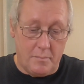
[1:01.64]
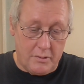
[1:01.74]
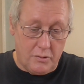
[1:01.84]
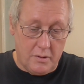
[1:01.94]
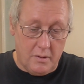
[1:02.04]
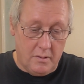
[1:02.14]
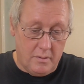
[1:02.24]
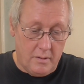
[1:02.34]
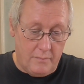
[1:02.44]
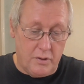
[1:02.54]
Make sure you,
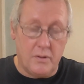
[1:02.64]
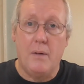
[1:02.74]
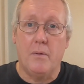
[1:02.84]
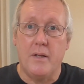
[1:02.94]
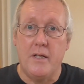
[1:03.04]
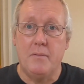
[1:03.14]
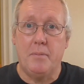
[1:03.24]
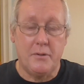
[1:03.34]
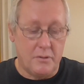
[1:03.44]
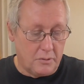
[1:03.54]
if you do get one of these
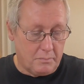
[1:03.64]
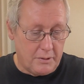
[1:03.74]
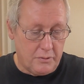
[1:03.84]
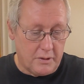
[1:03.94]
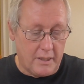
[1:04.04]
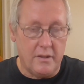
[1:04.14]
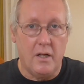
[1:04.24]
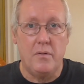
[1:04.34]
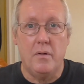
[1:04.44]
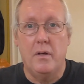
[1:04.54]
pistols, make sure you take
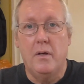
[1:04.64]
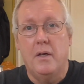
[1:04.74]
note.